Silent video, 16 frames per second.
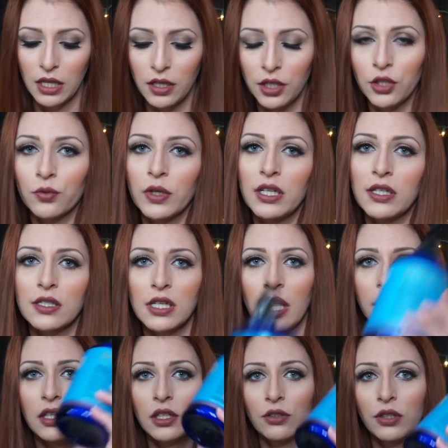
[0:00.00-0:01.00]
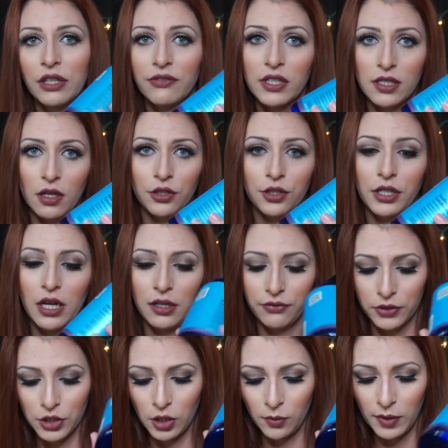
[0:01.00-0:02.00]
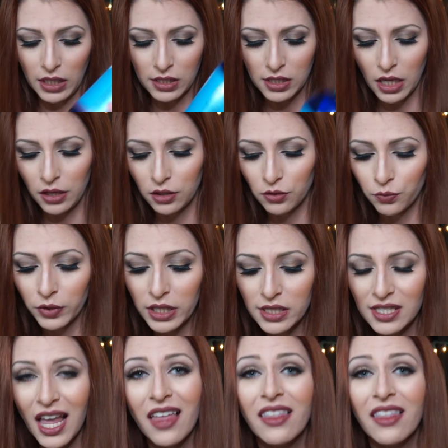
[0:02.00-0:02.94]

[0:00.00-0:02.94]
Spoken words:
and then you rinse, and then you leave this on your head for 2 minutes and then rinse,